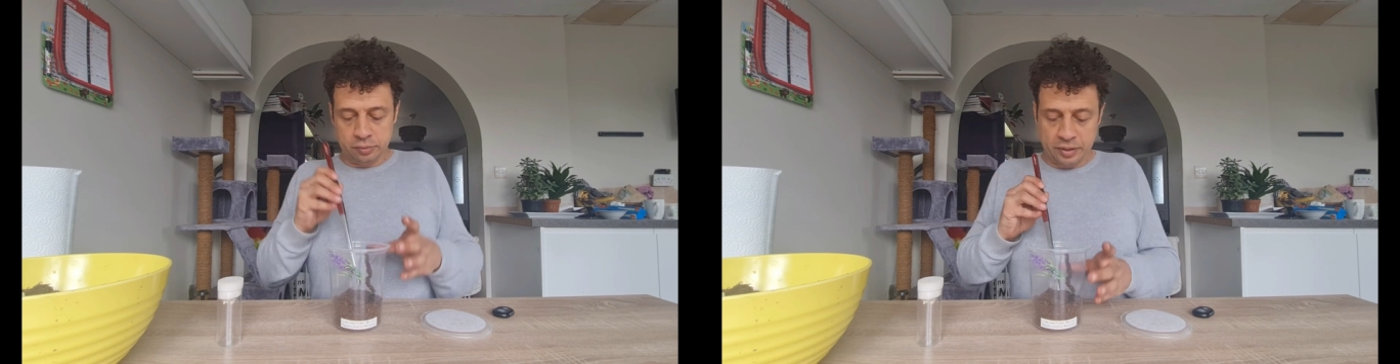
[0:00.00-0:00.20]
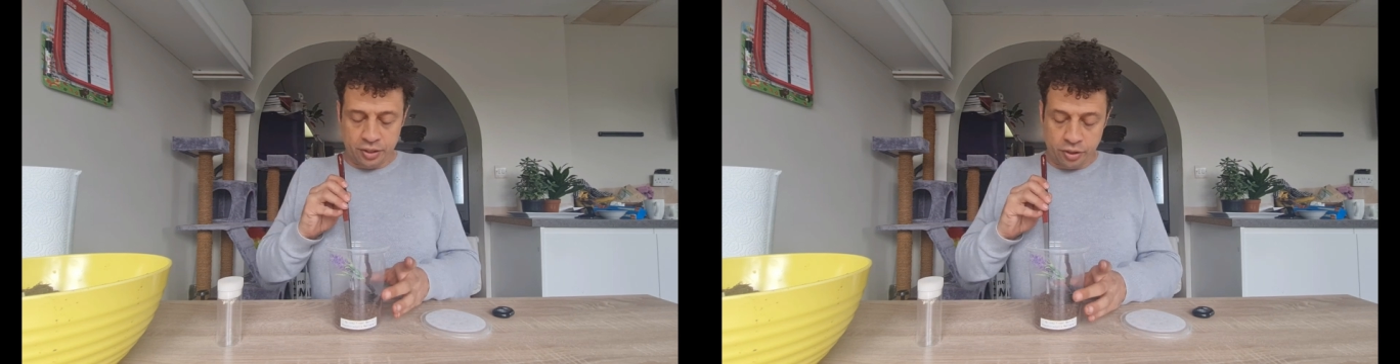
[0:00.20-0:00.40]

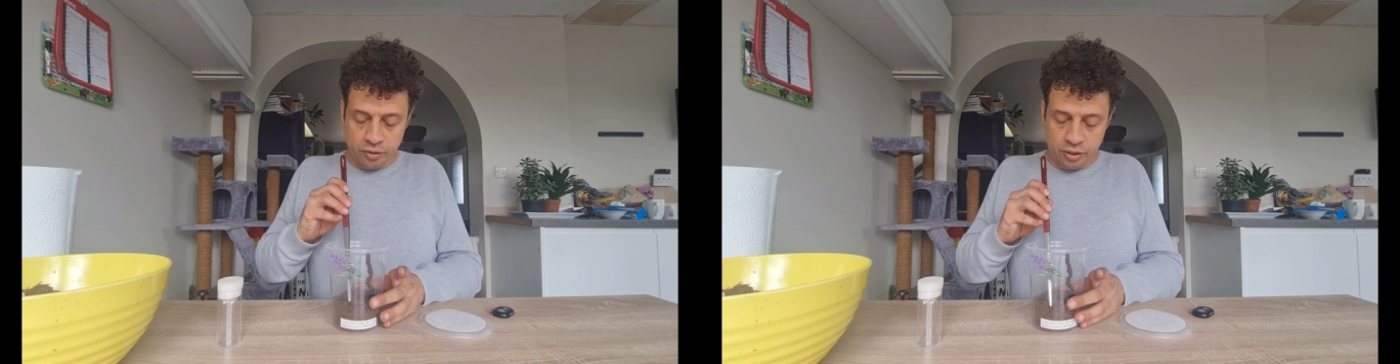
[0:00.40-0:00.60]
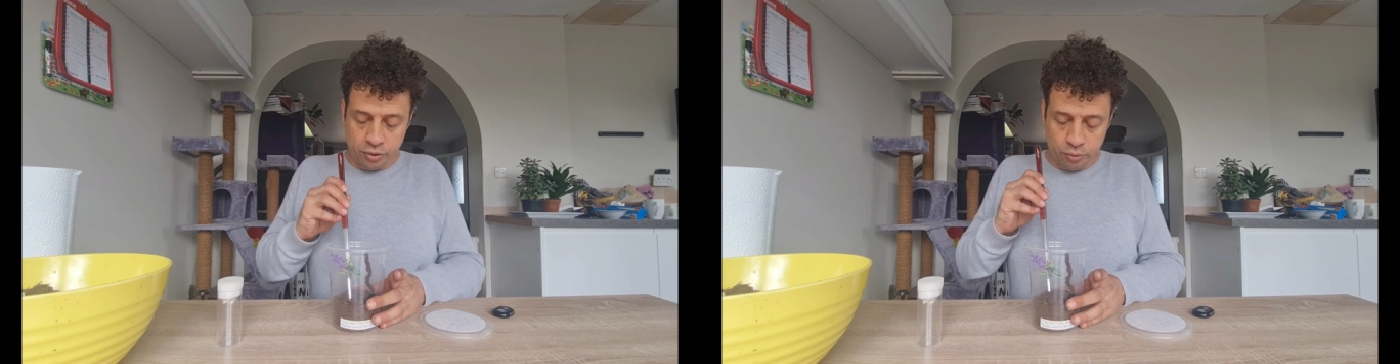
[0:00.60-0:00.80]
Make
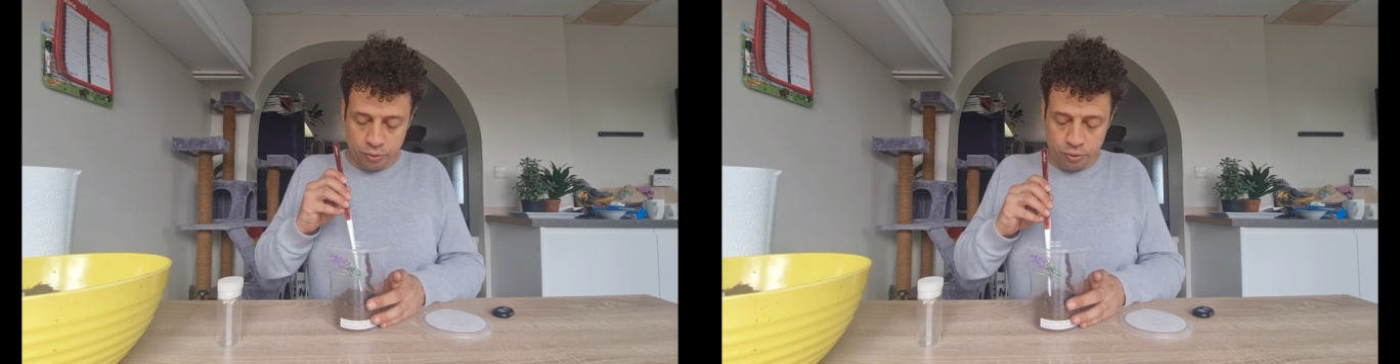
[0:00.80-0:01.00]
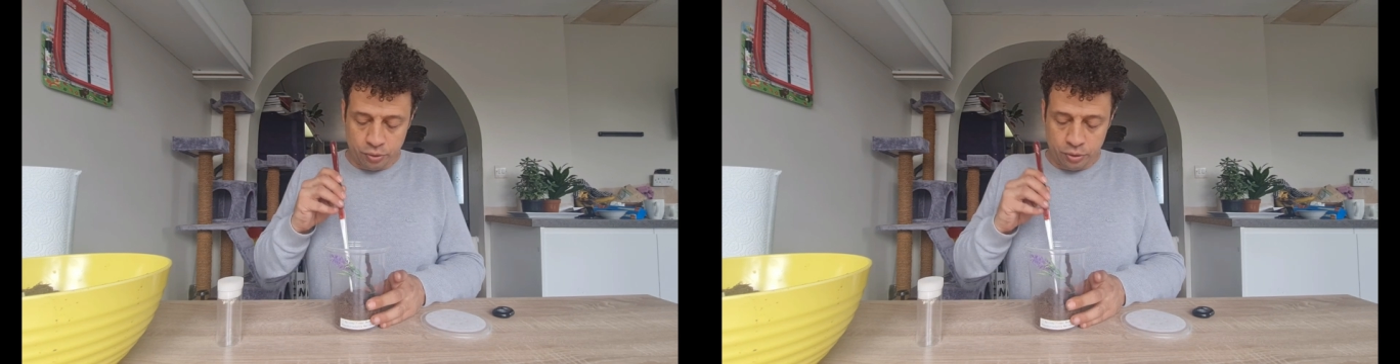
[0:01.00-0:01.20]
sure it's all
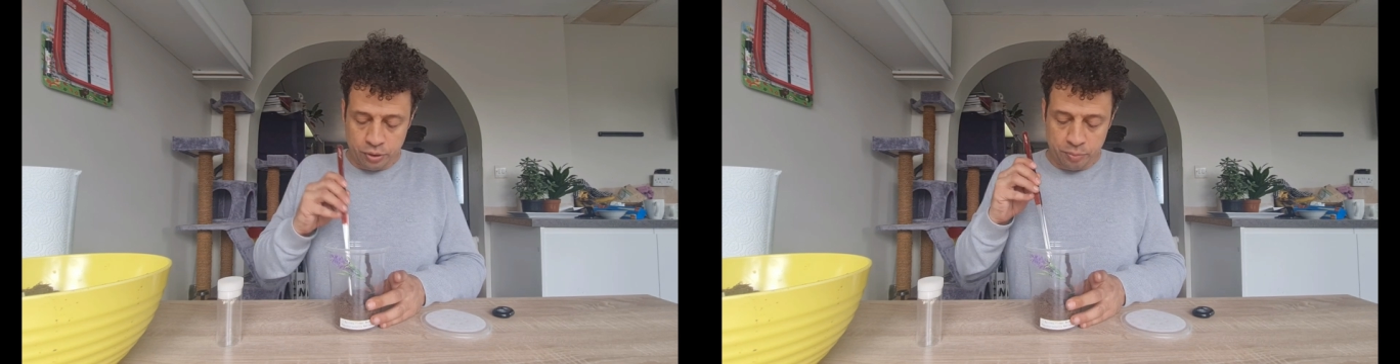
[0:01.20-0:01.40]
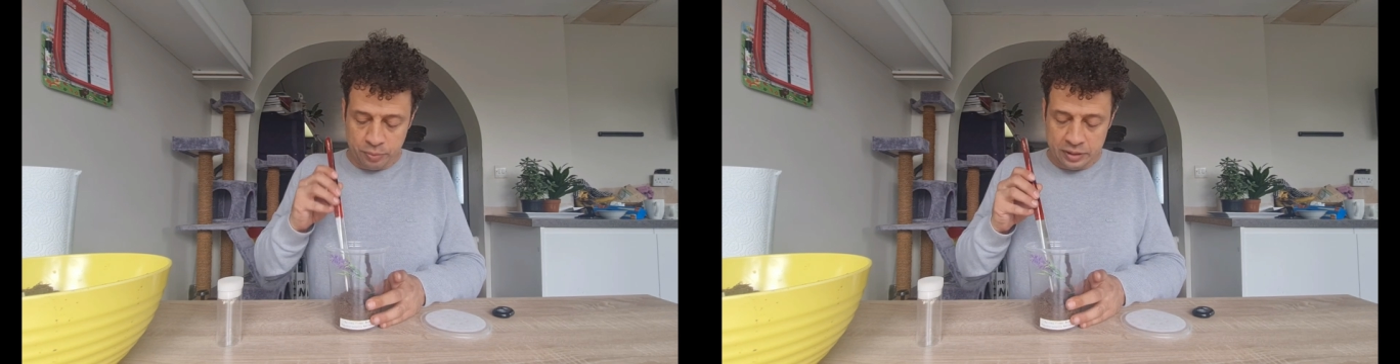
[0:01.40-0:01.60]
stood
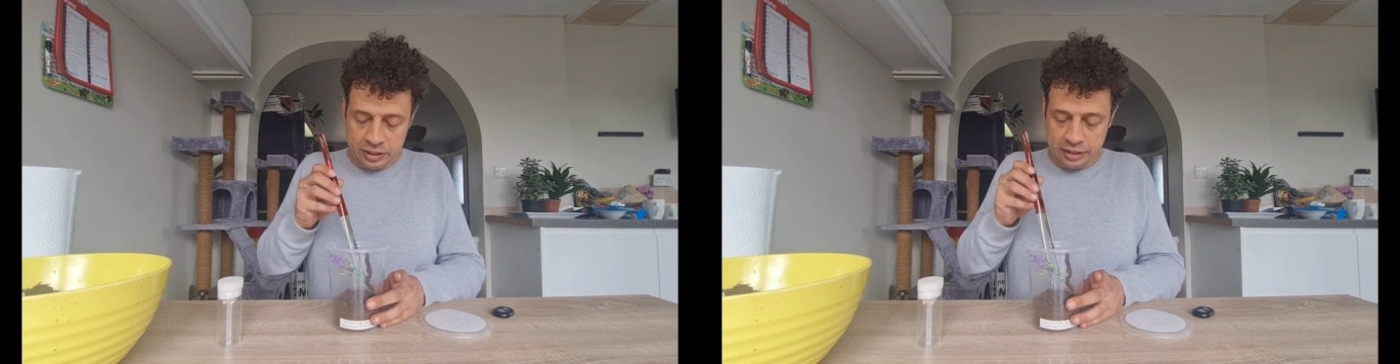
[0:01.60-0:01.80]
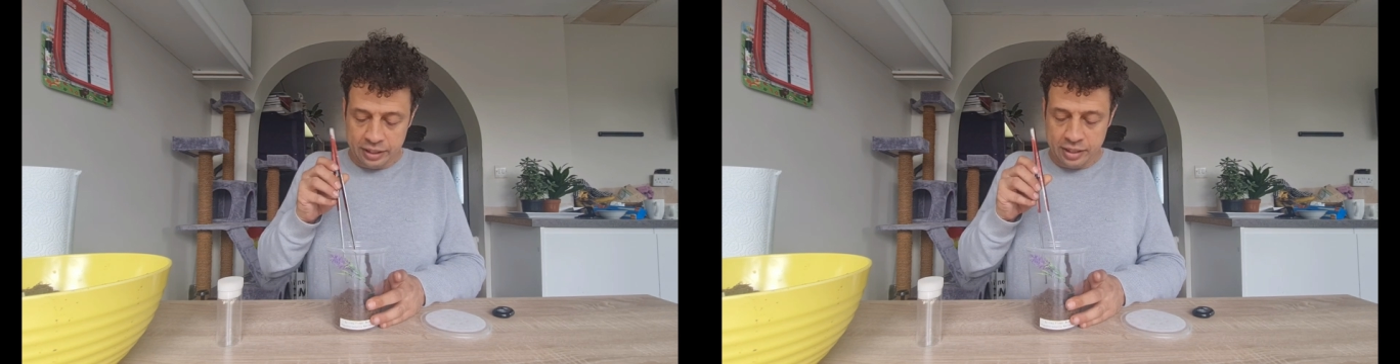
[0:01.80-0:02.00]
up
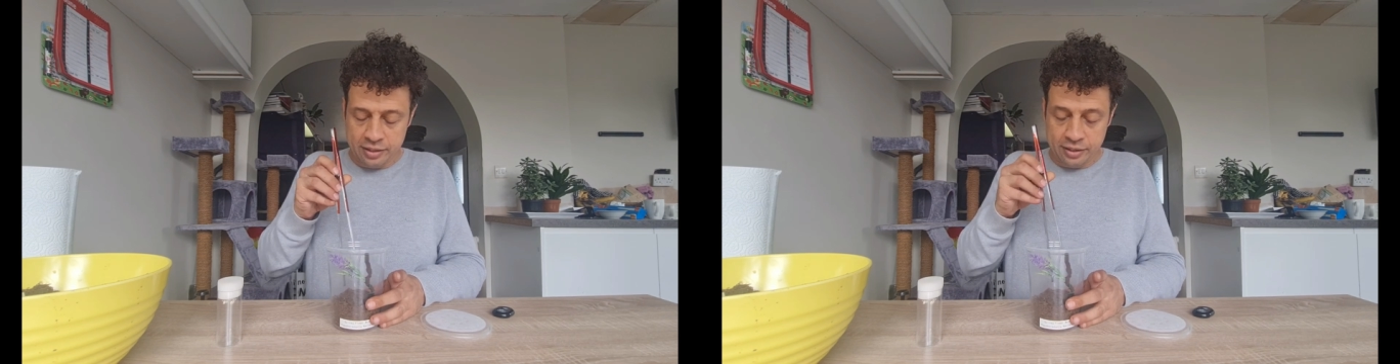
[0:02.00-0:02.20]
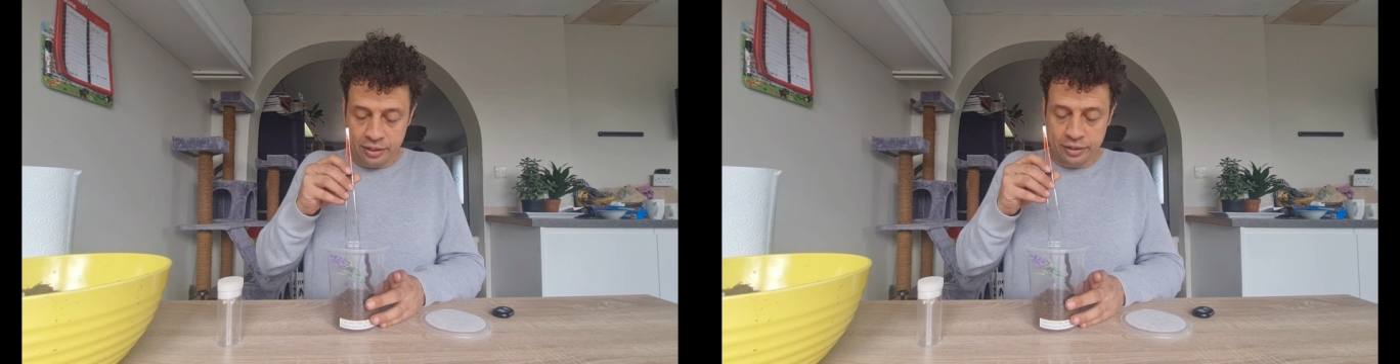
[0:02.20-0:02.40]
like
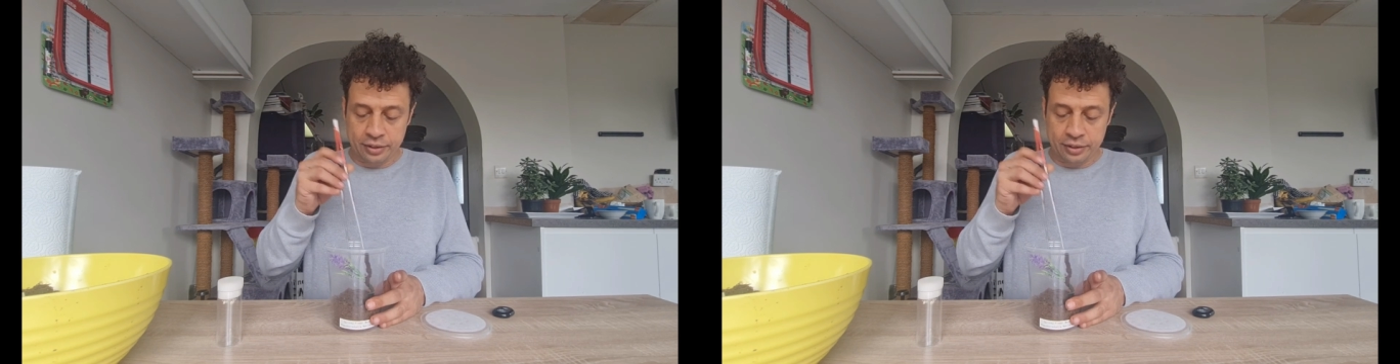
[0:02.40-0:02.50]
that.